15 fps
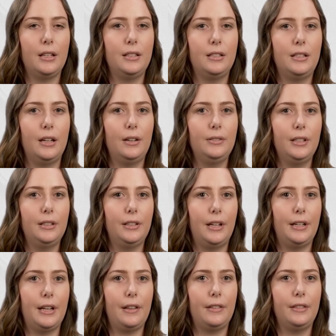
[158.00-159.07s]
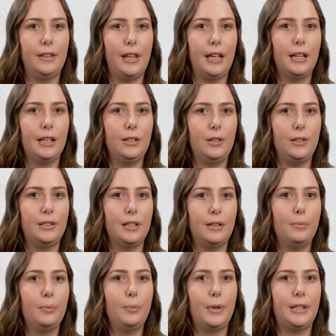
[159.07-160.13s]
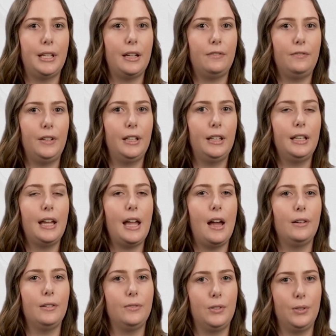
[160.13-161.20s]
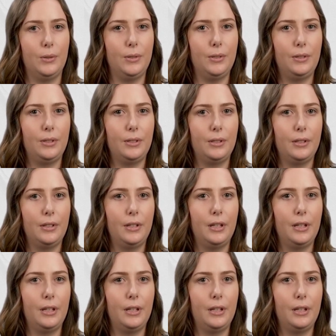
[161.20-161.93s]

Tell the learner they can use them when they are feeling out of sorts.